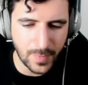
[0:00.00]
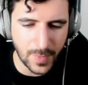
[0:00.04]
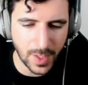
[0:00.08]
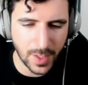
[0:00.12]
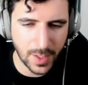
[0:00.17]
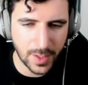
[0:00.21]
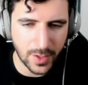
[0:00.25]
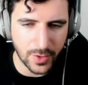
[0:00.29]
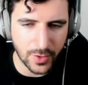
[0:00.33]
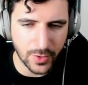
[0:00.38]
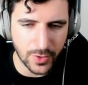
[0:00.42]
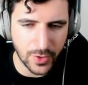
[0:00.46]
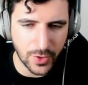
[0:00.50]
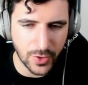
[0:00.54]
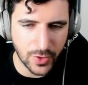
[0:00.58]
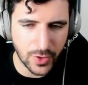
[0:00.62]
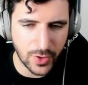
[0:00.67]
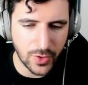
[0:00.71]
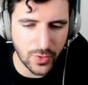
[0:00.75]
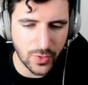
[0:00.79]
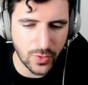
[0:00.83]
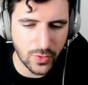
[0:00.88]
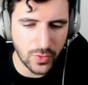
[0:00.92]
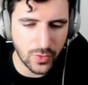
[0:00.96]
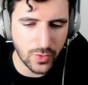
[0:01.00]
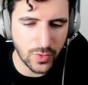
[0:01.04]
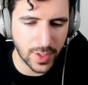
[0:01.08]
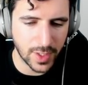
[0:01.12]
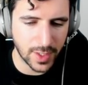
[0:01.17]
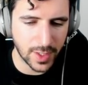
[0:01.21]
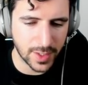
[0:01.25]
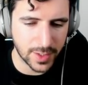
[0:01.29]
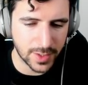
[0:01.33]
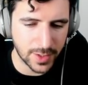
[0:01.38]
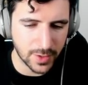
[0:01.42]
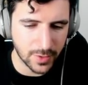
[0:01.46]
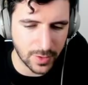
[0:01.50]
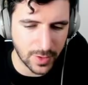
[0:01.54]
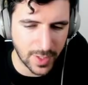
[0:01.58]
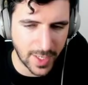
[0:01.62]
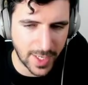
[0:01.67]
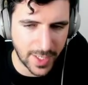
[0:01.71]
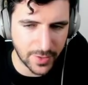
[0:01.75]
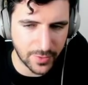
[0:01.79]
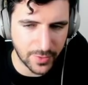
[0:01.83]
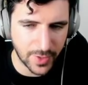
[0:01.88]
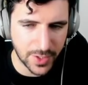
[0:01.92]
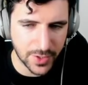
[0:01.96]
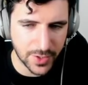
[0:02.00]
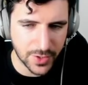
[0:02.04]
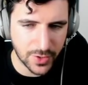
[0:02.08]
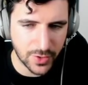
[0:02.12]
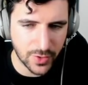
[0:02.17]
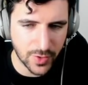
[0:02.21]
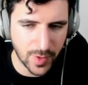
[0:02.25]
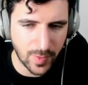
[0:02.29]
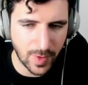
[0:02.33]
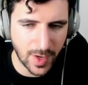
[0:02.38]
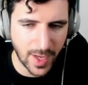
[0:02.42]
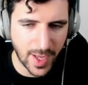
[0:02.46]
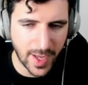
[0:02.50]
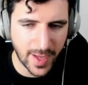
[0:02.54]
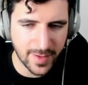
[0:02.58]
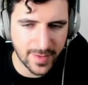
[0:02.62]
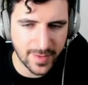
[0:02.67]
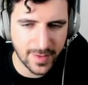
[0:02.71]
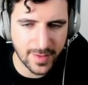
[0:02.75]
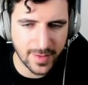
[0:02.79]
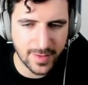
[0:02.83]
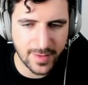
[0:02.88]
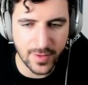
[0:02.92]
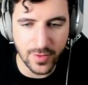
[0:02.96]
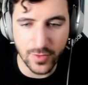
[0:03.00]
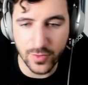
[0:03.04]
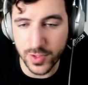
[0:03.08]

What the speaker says: you know, your Q, your lane range Q applies it,